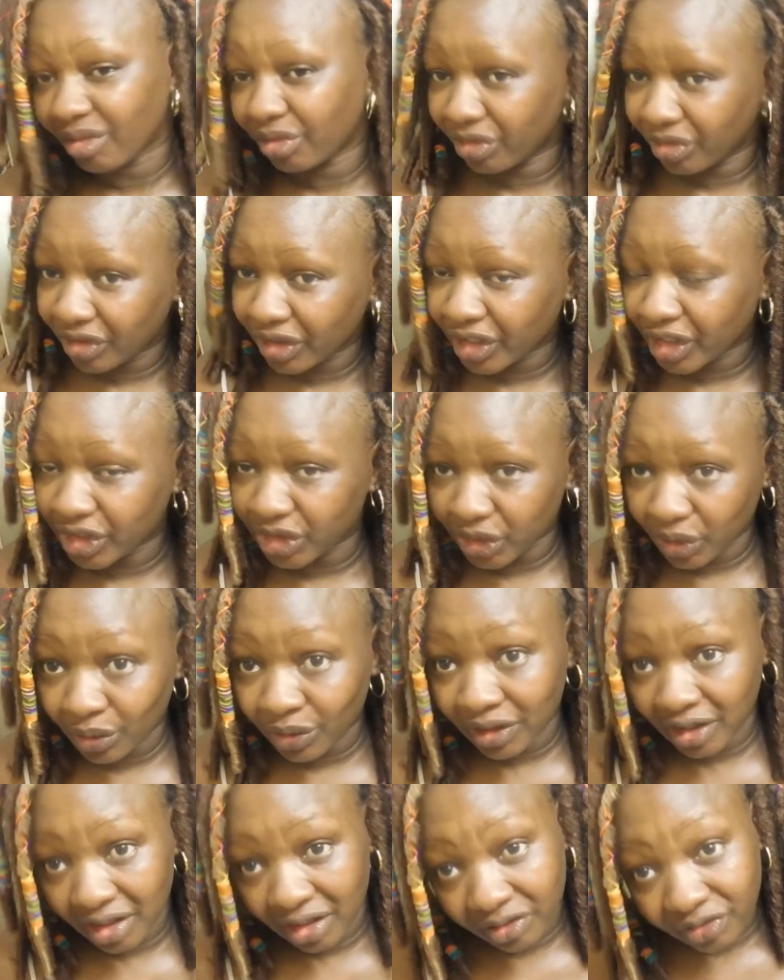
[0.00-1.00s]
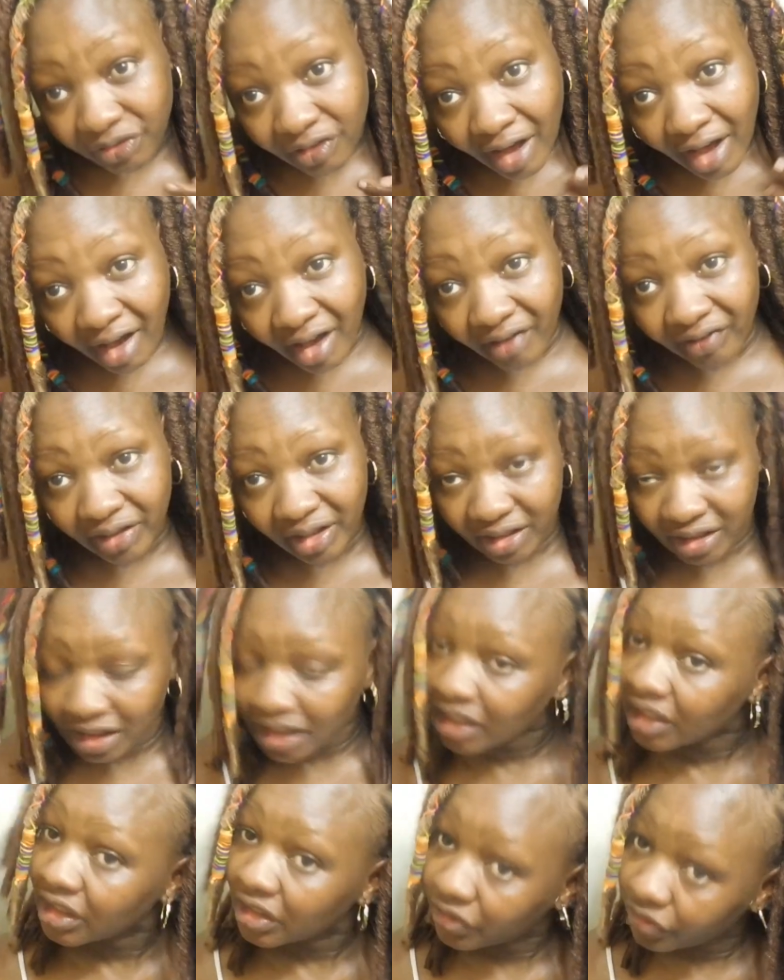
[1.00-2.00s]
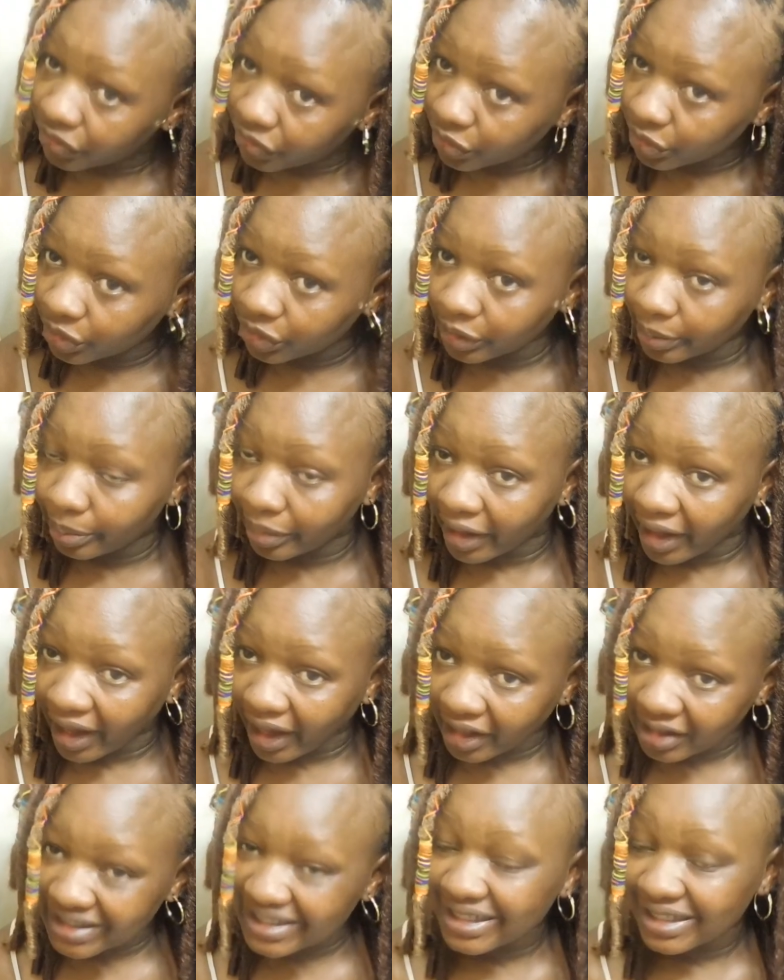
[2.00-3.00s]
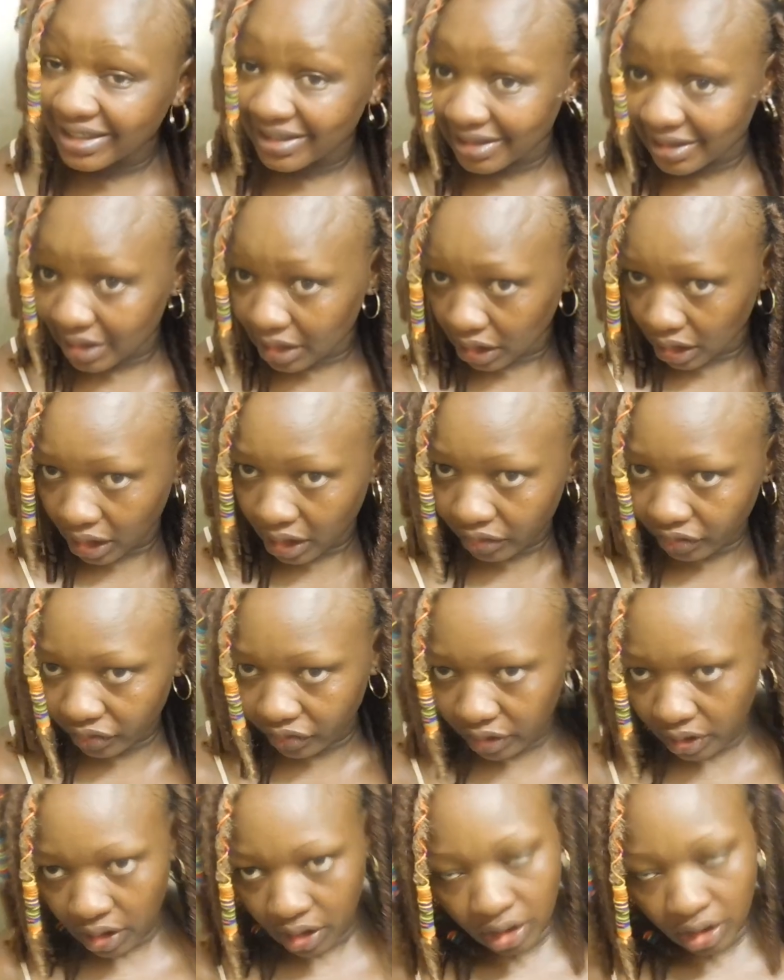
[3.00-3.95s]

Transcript: really don't need 5. I think the 4 packs is enough.